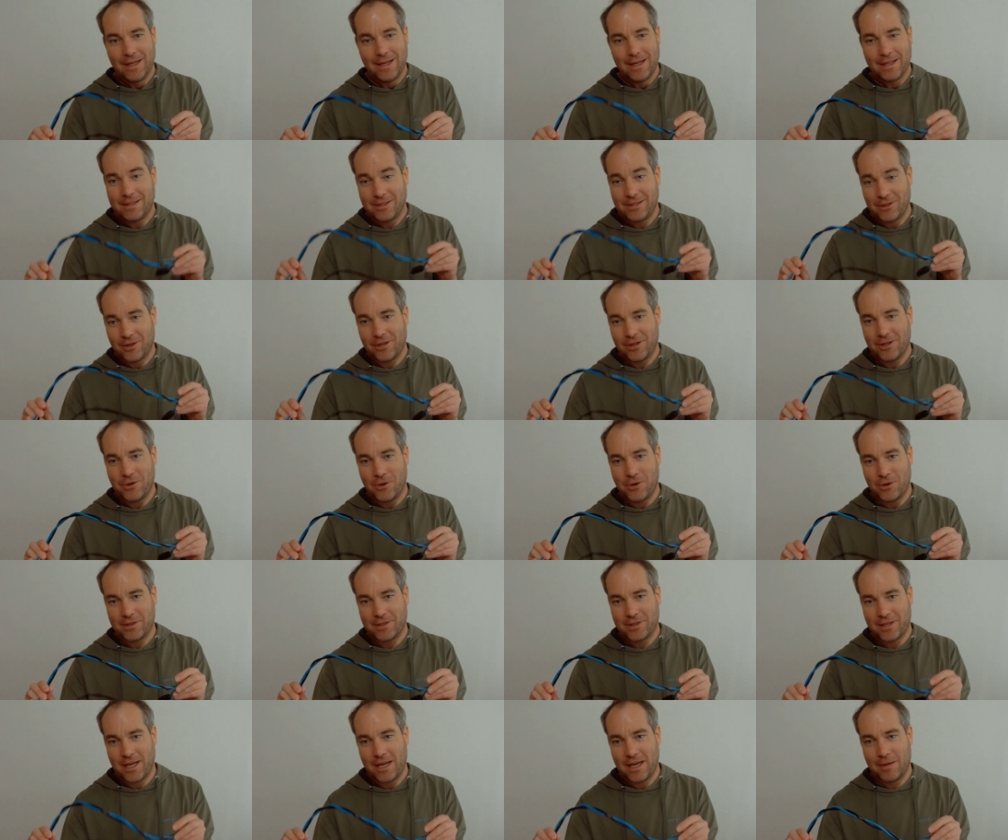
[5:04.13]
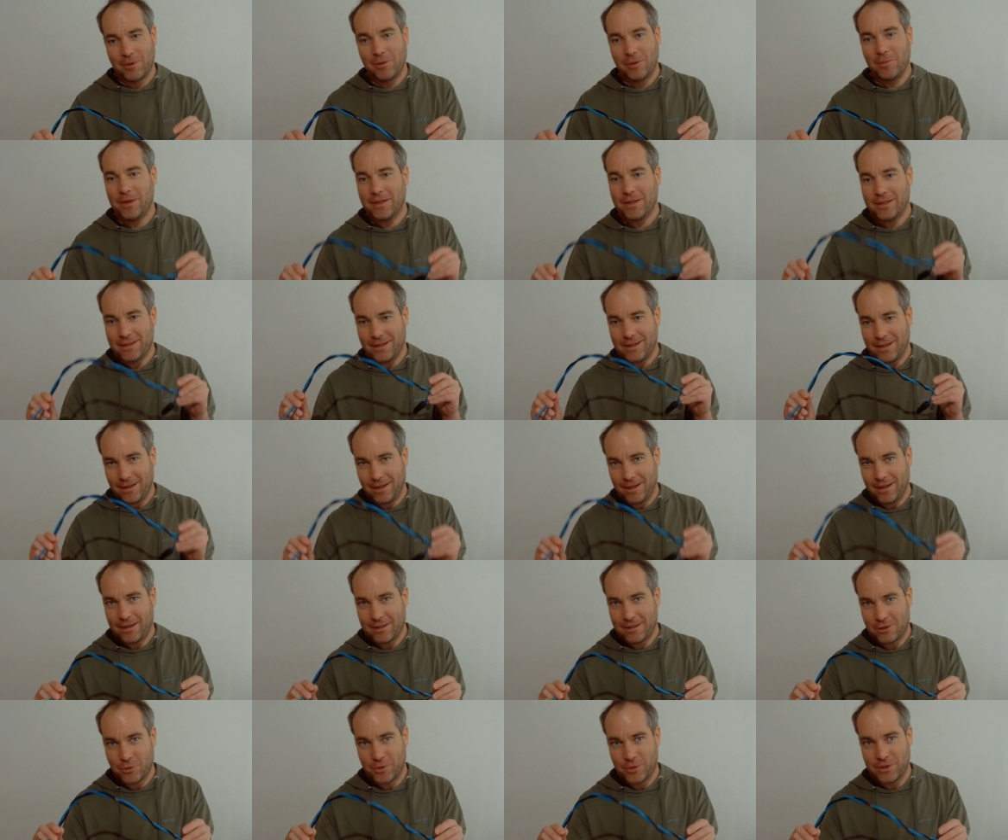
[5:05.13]
It's not a coax cable, but
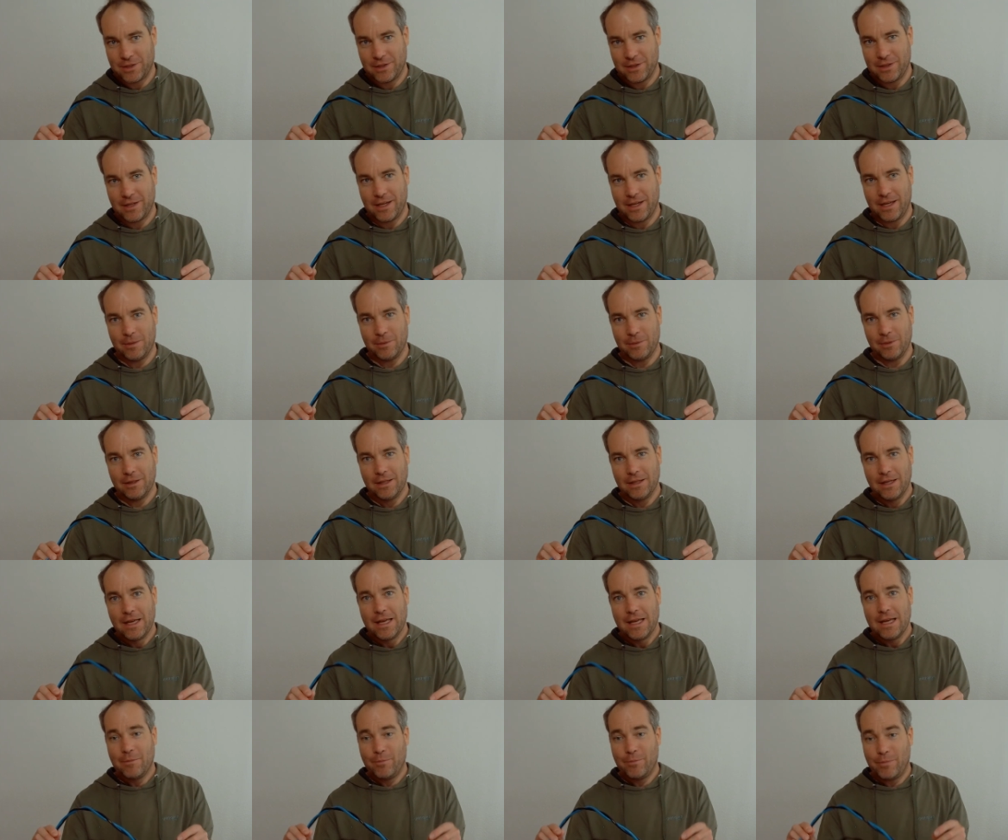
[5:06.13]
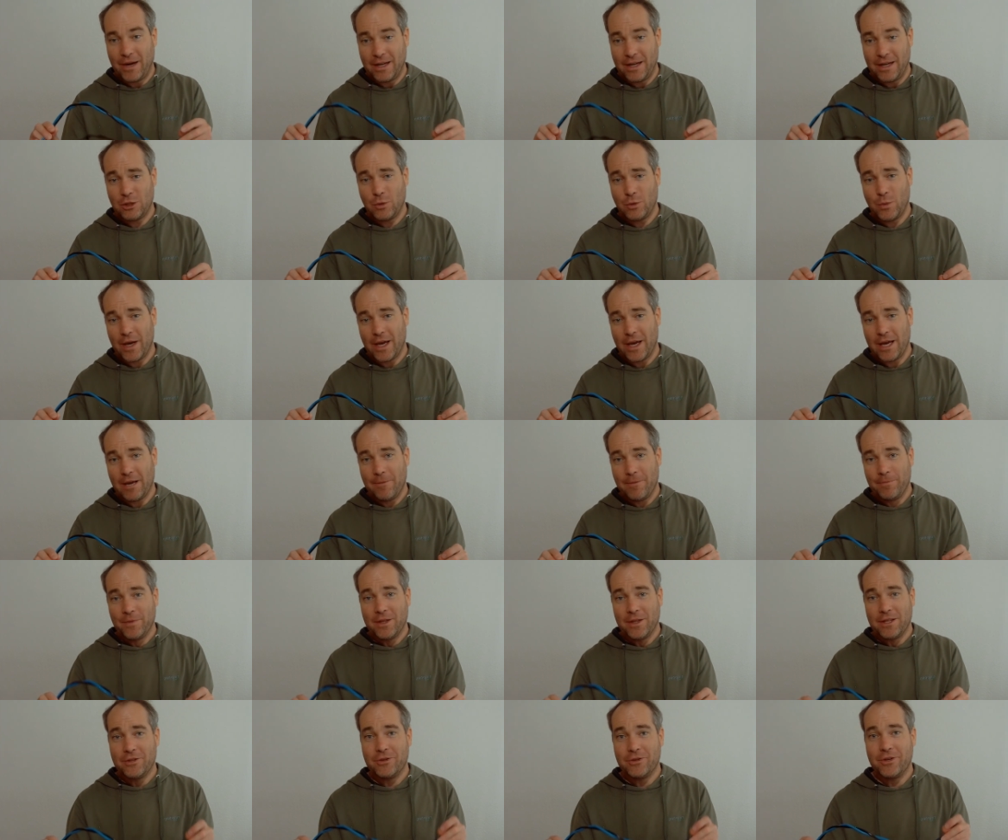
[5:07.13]
a twisted cable. By the way,
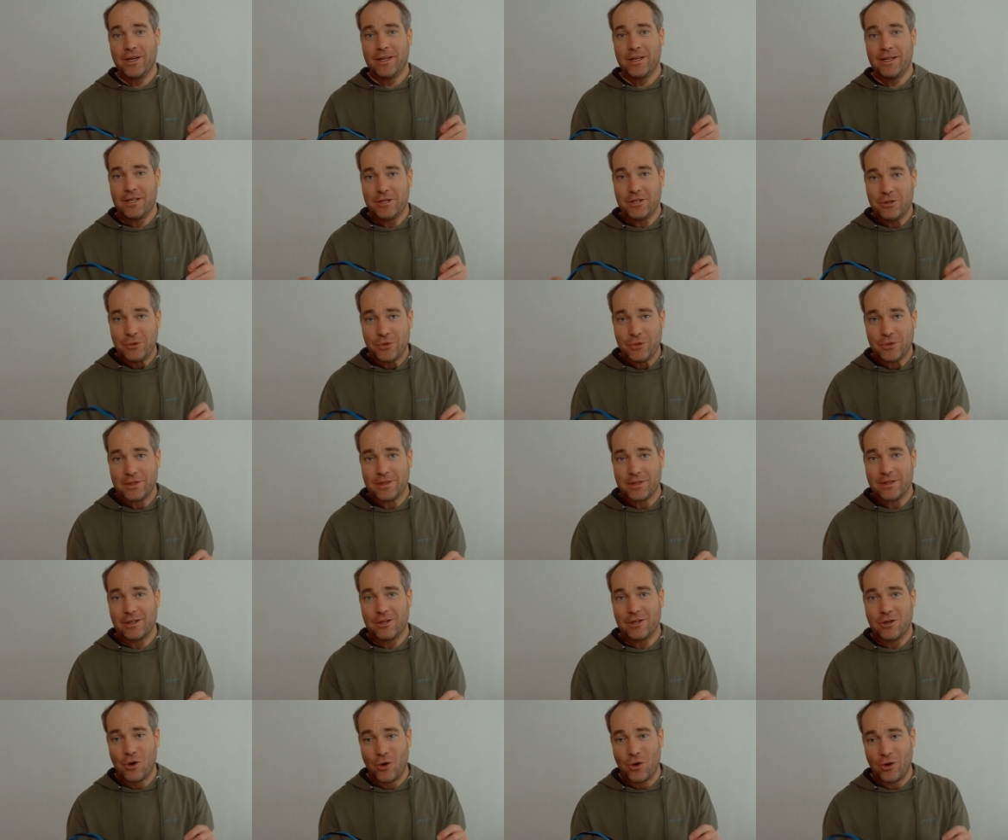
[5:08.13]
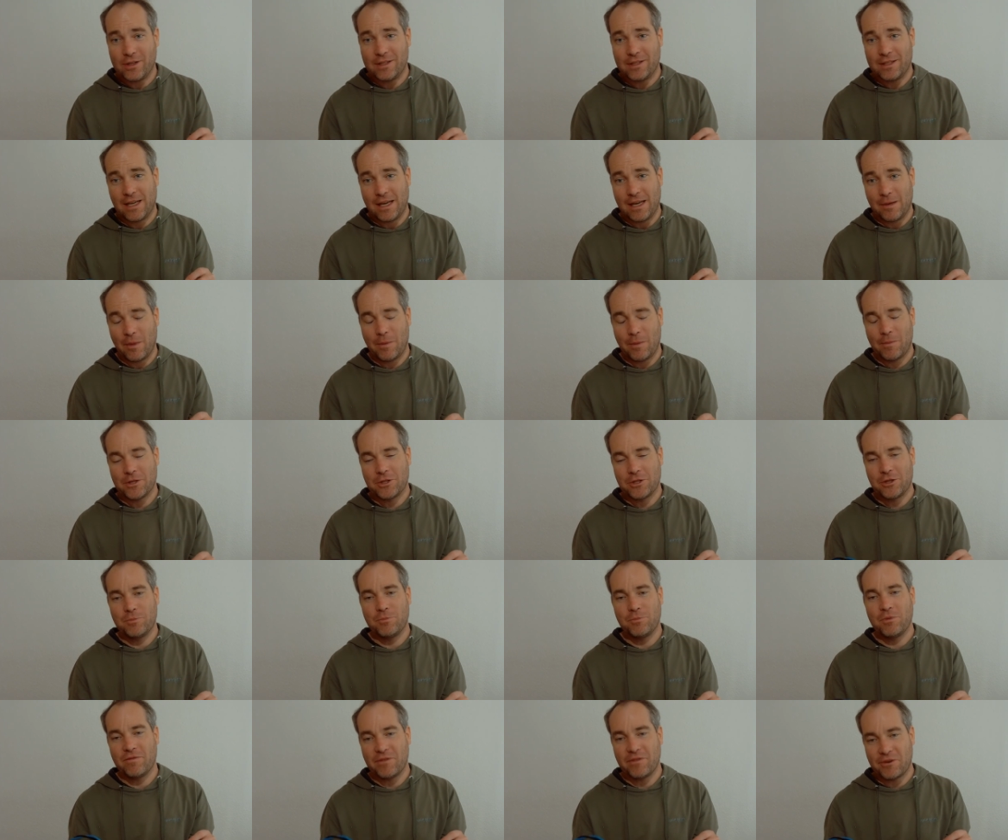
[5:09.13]
you can use a coax cable, but
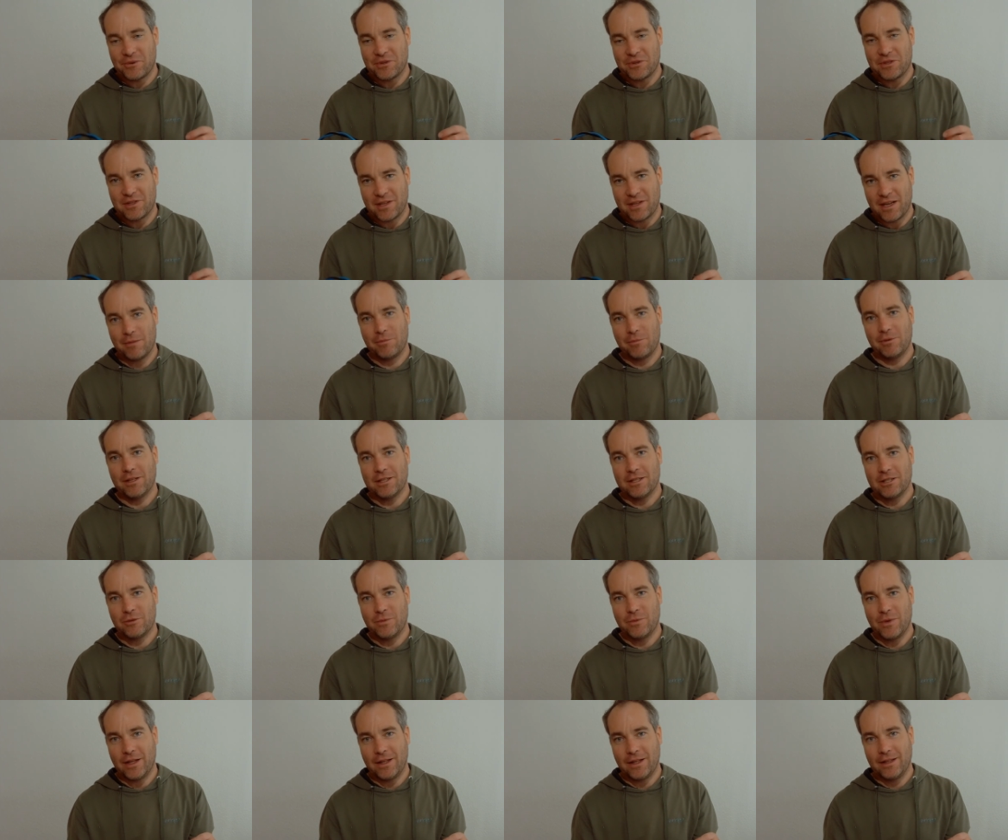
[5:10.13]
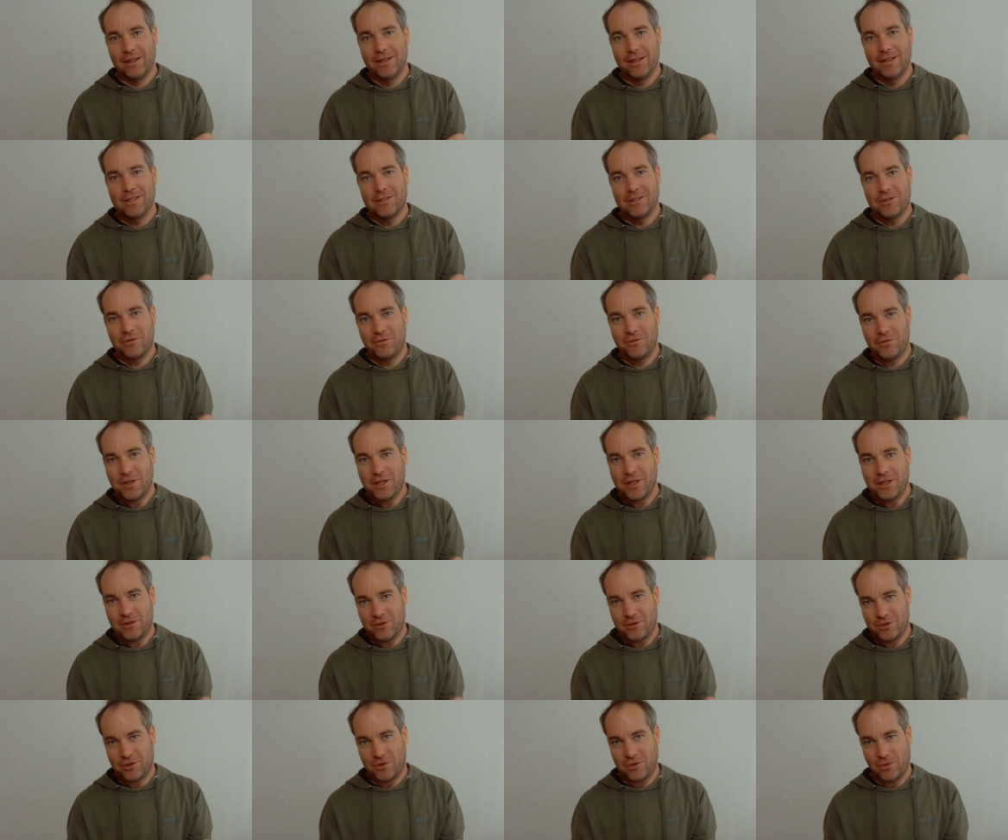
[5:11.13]
should be very stable as well to feed
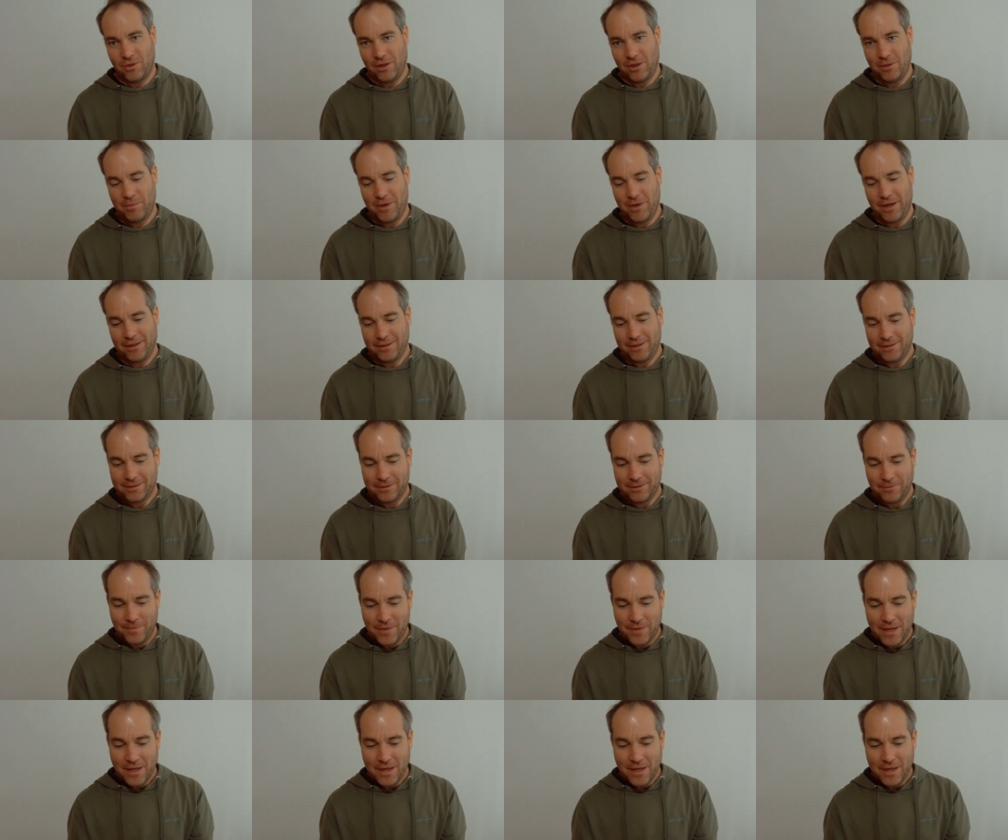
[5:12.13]
your solar panels.